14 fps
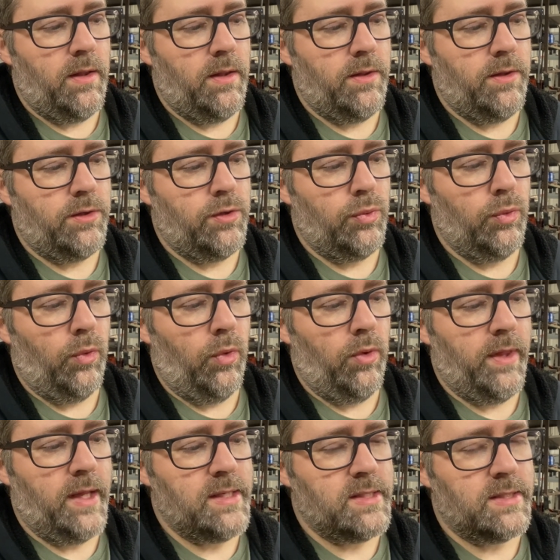the tool
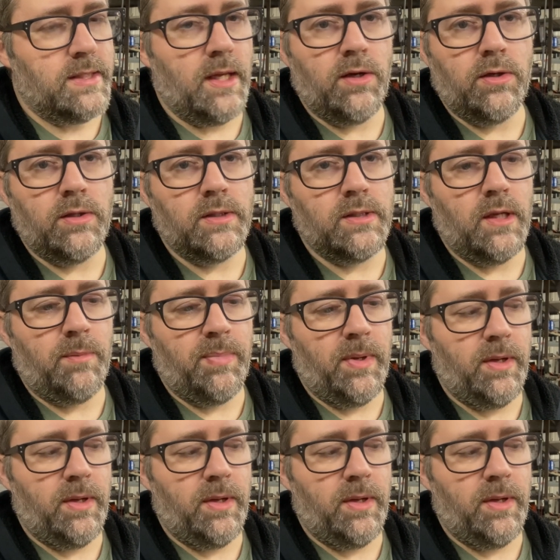that centers up